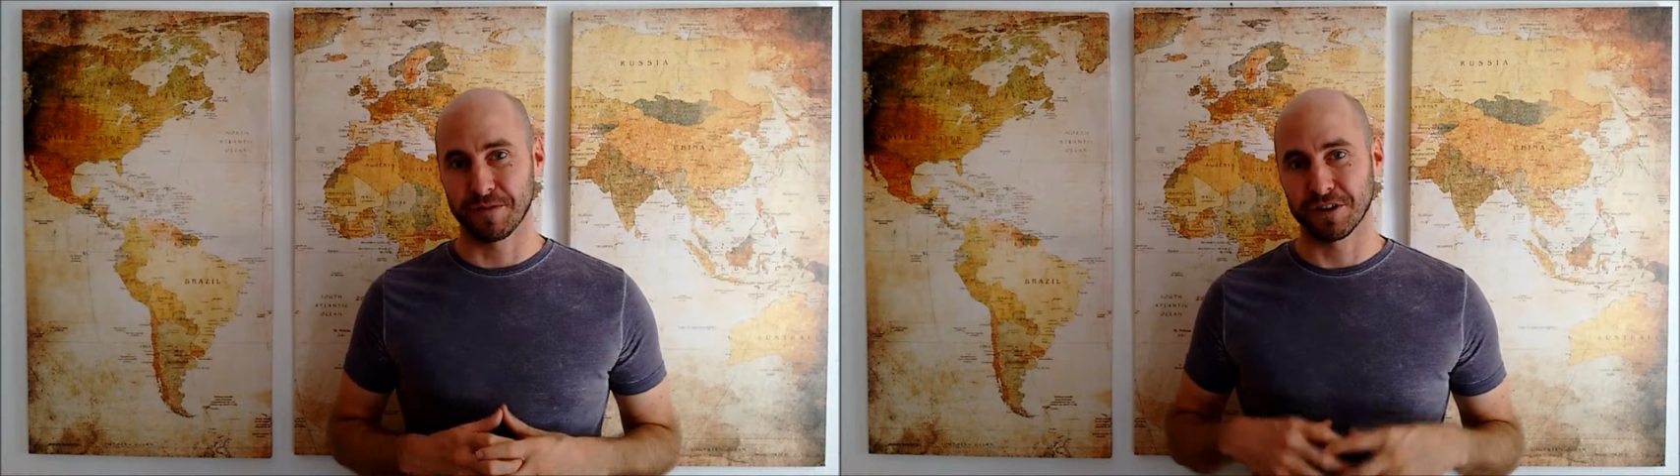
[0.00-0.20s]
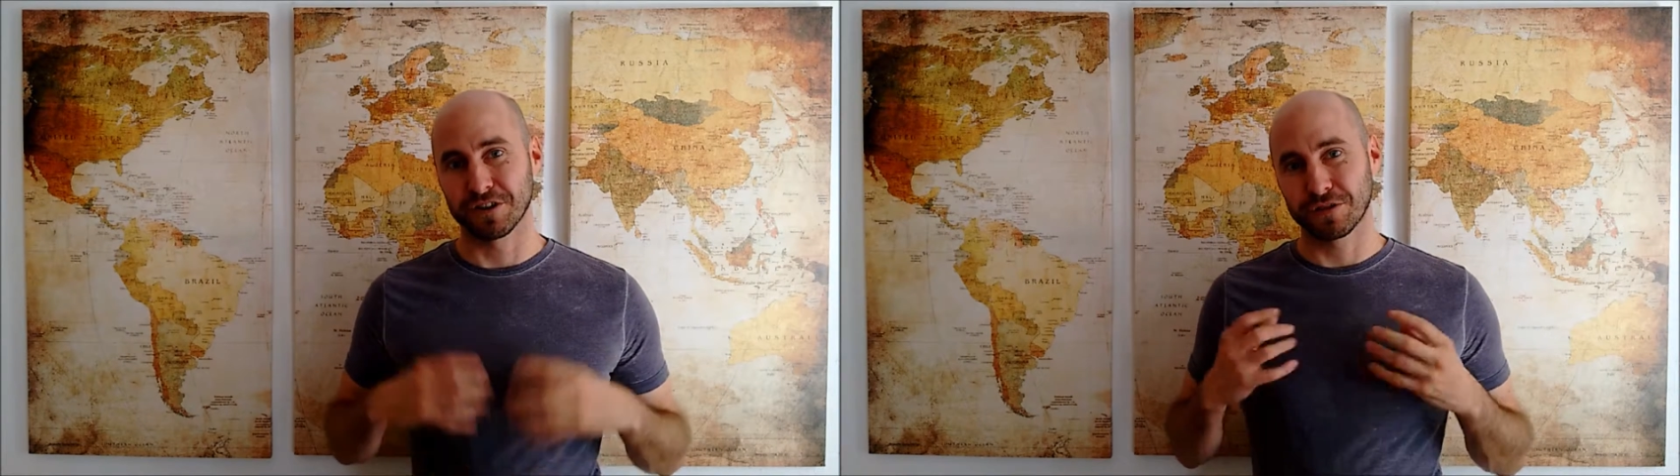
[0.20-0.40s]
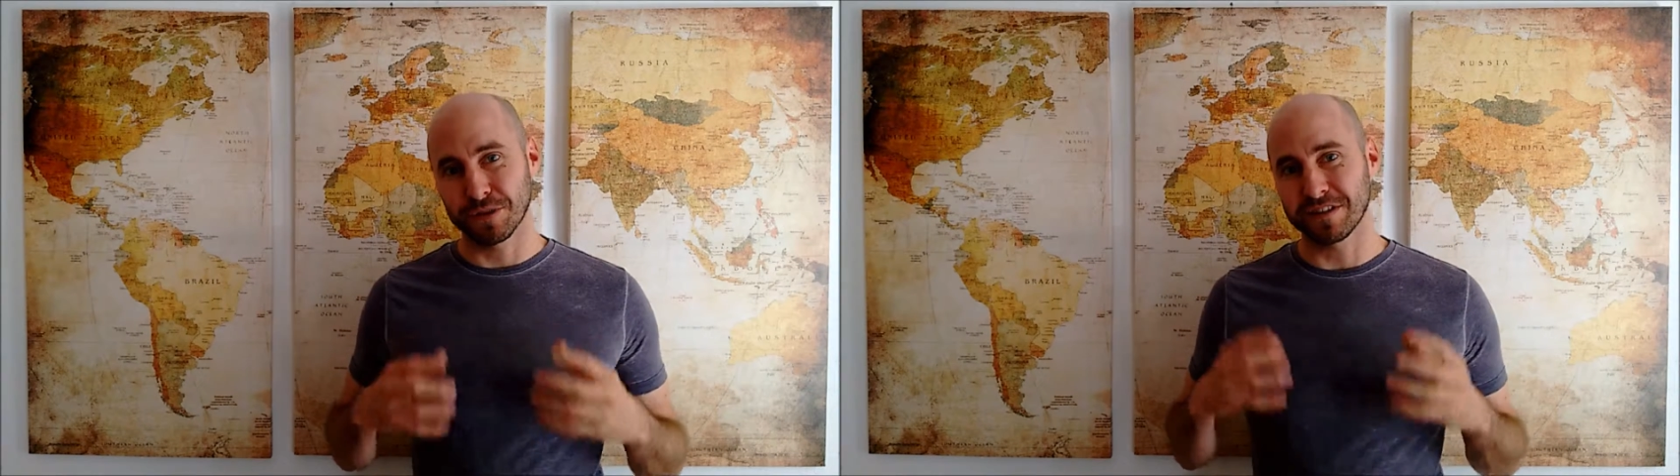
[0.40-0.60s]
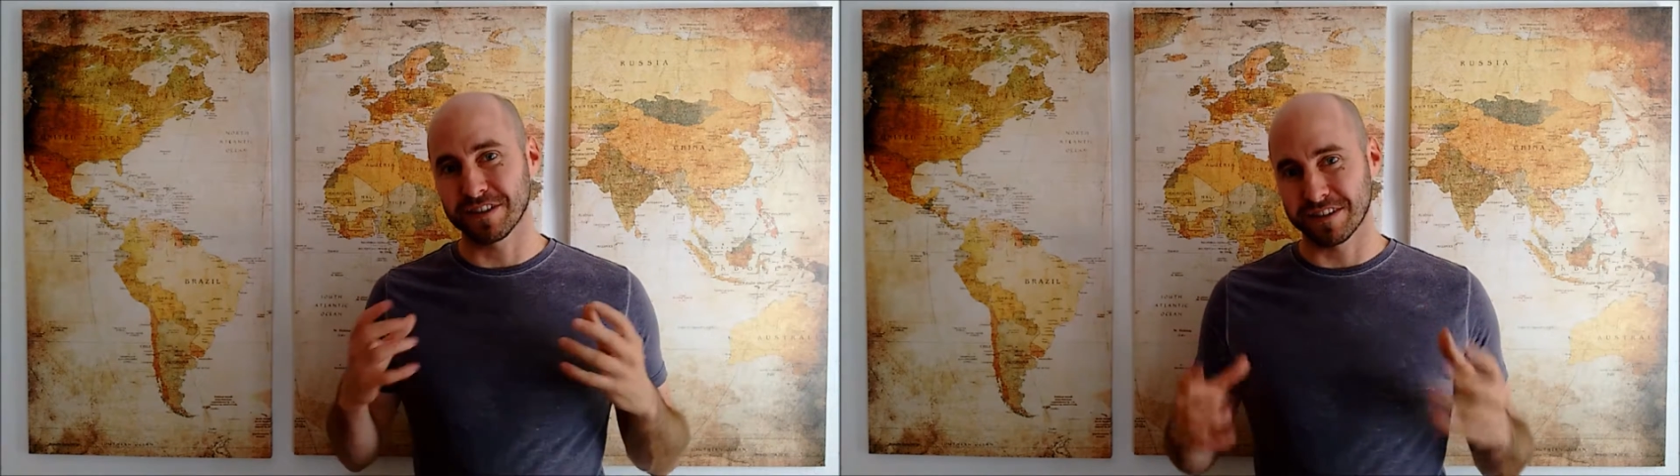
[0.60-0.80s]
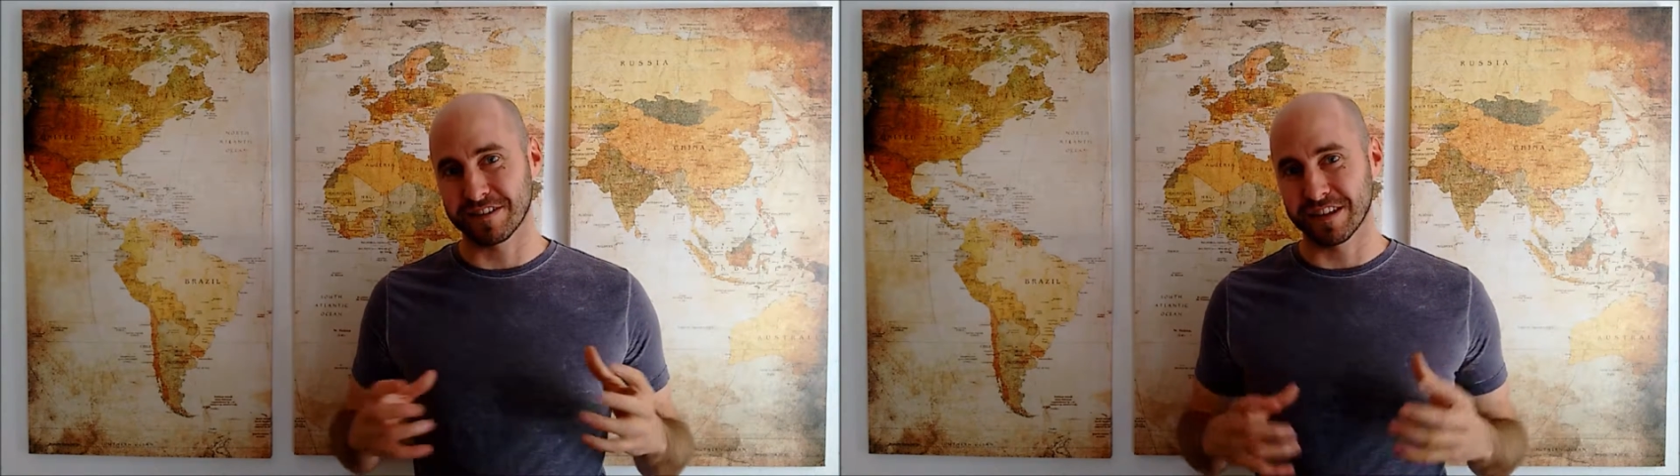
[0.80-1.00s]
For your sweet
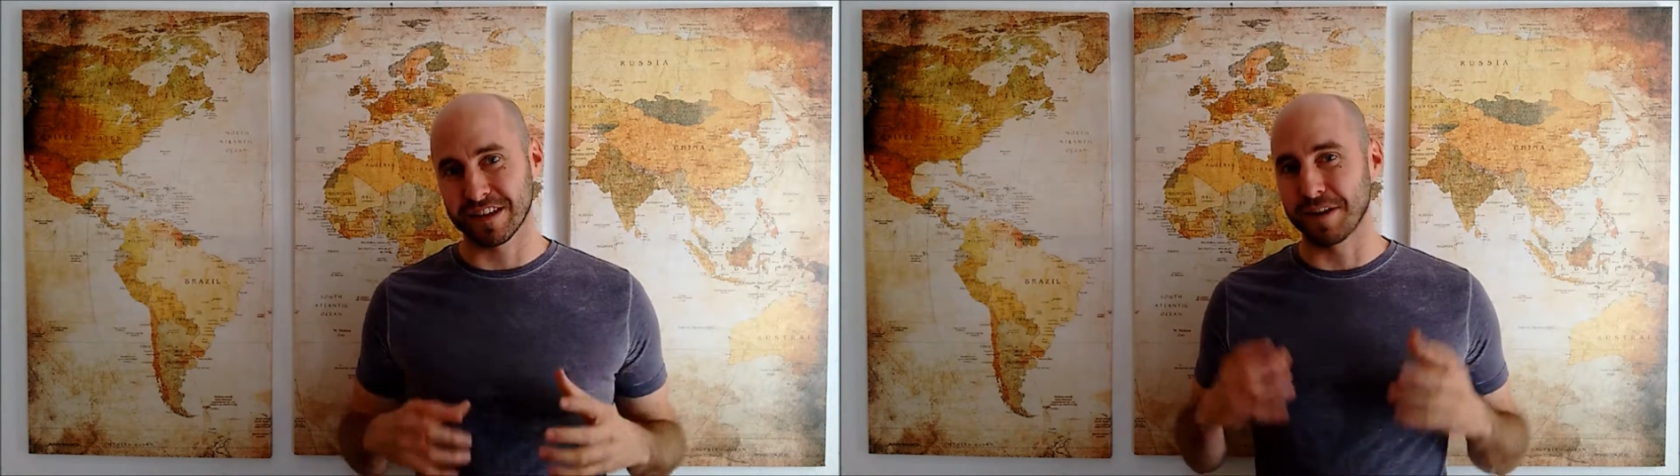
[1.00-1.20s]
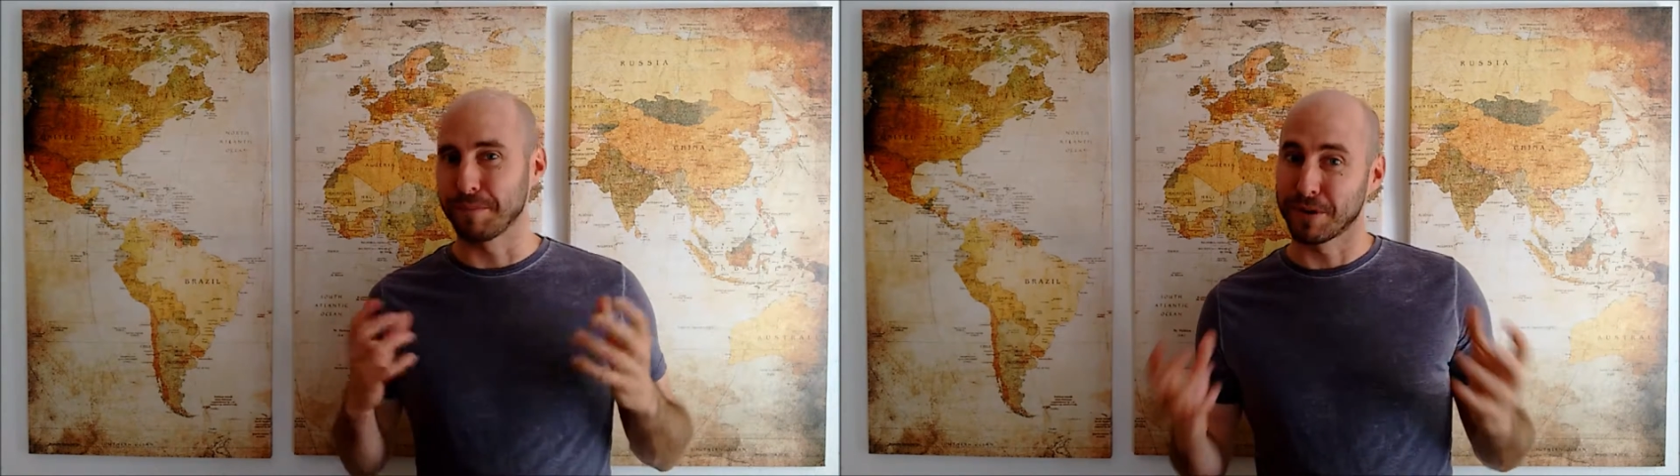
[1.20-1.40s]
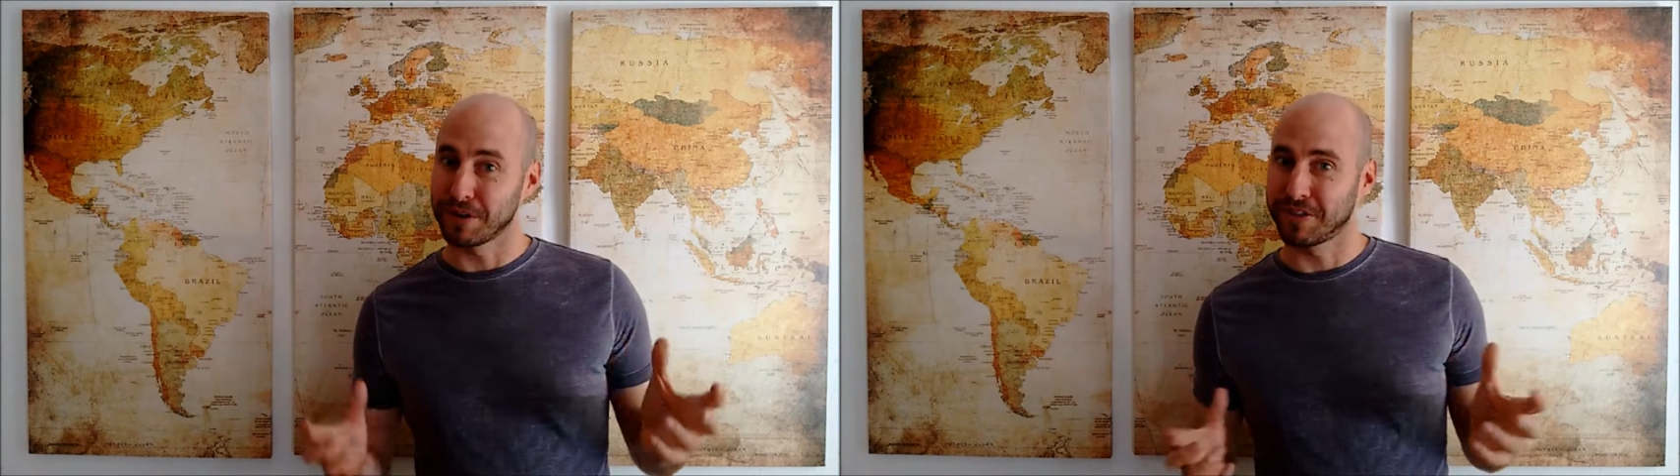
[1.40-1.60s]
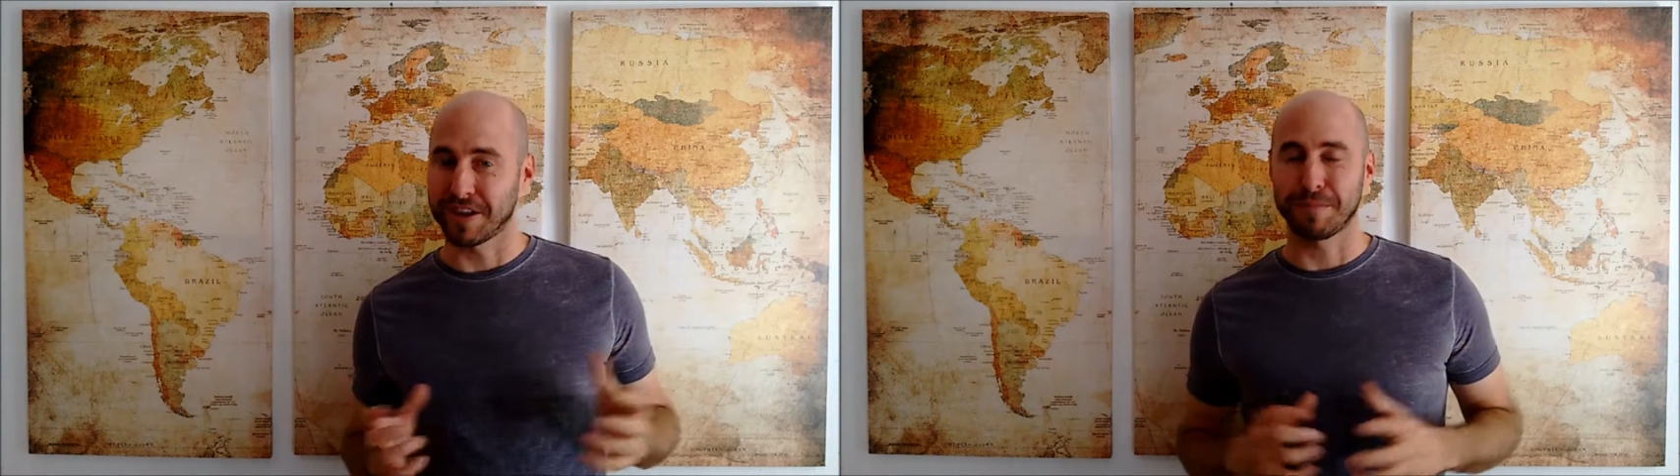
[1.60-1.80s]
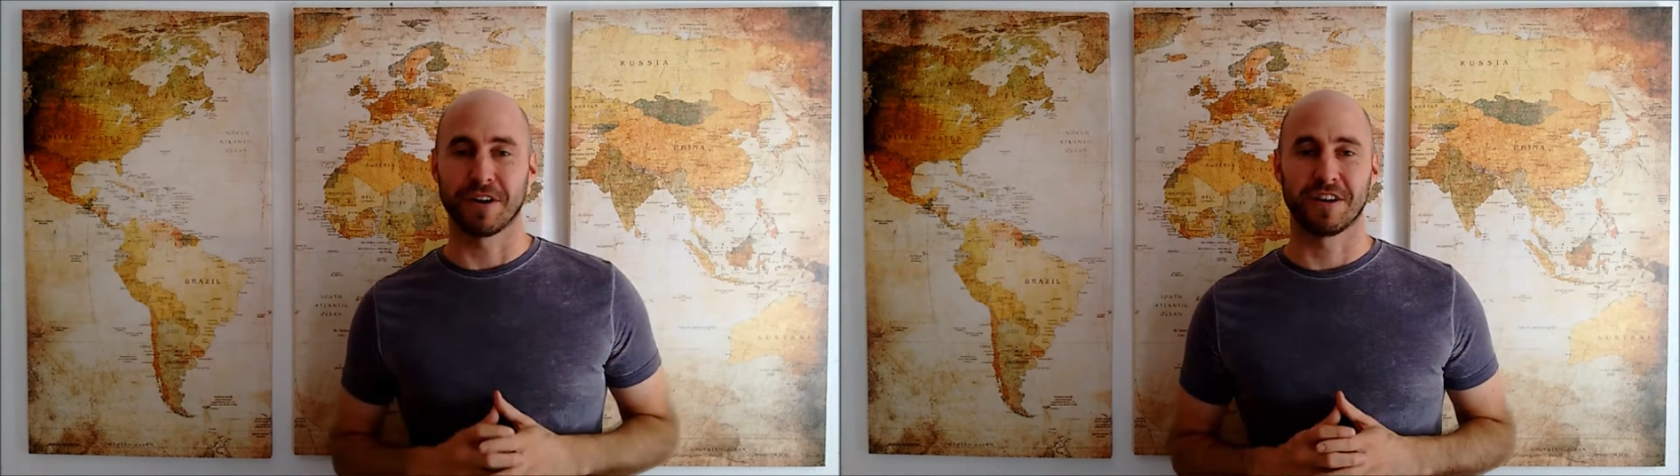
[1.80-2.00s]
16
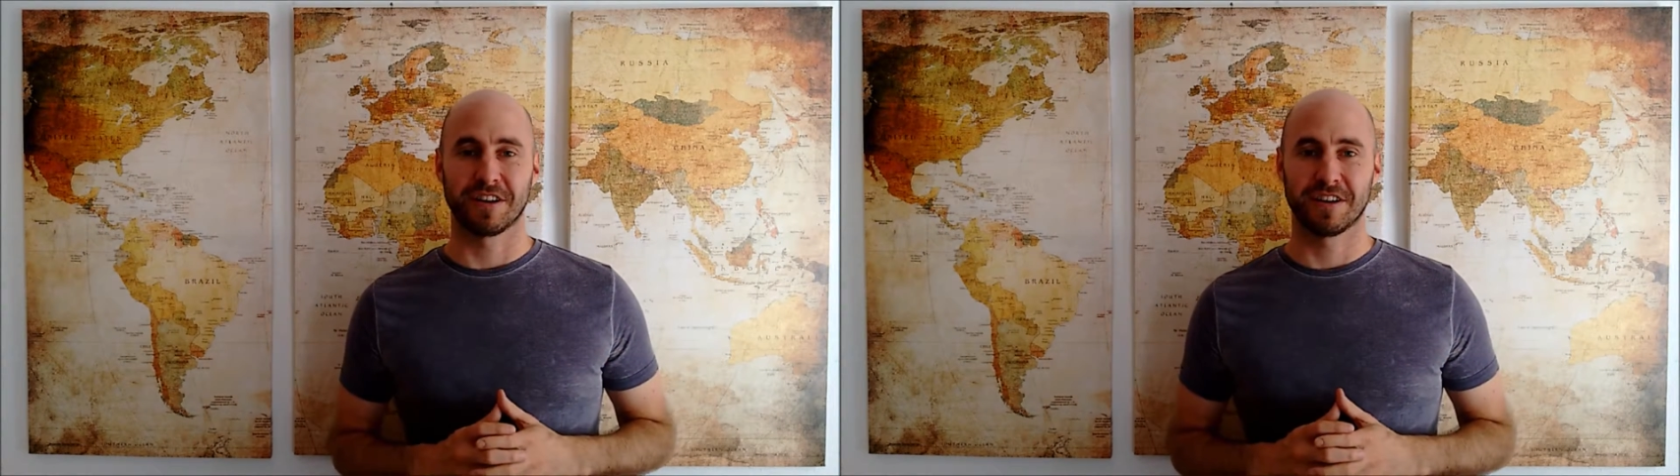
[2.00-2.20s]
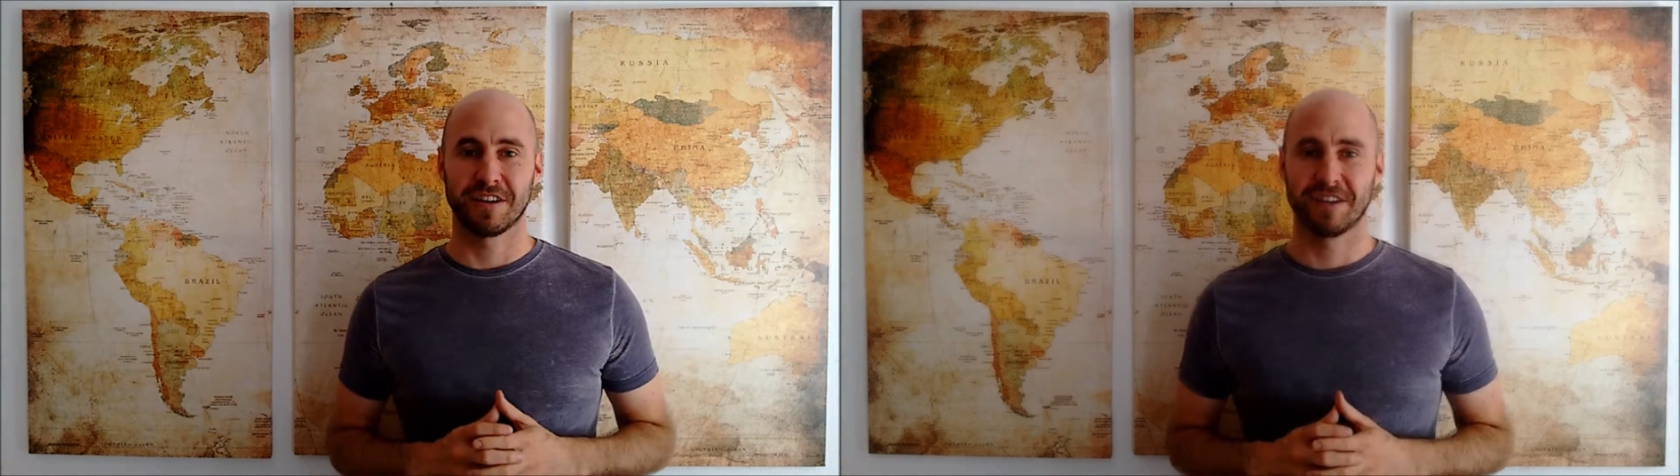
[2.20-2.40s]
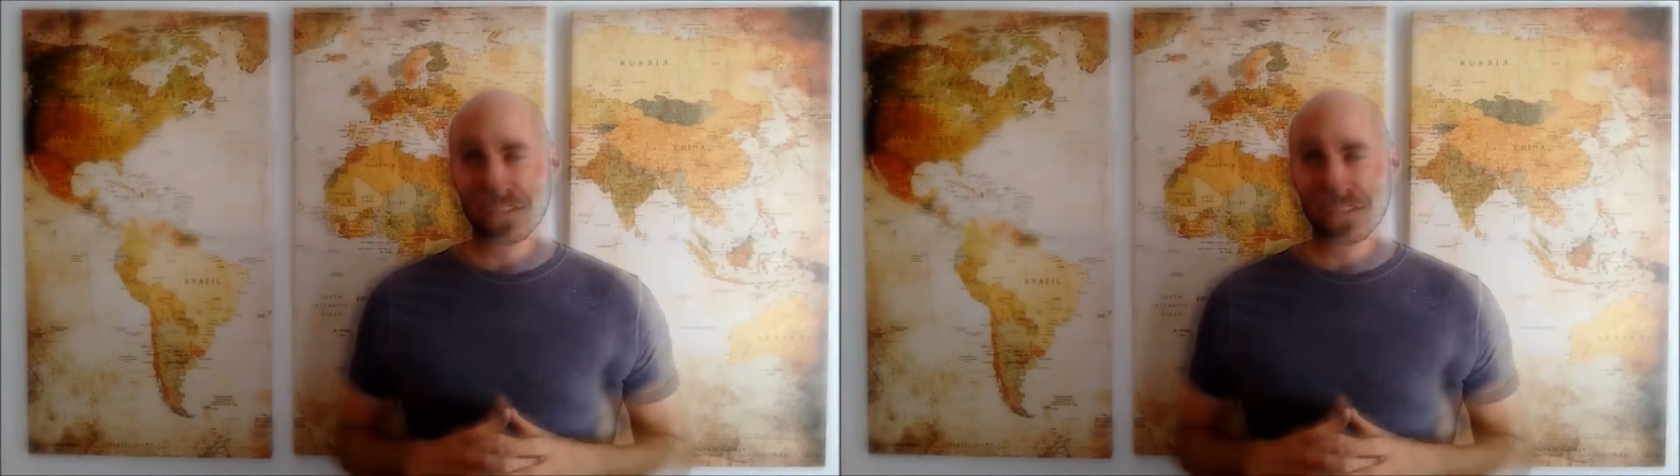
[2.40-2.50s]
birthday party.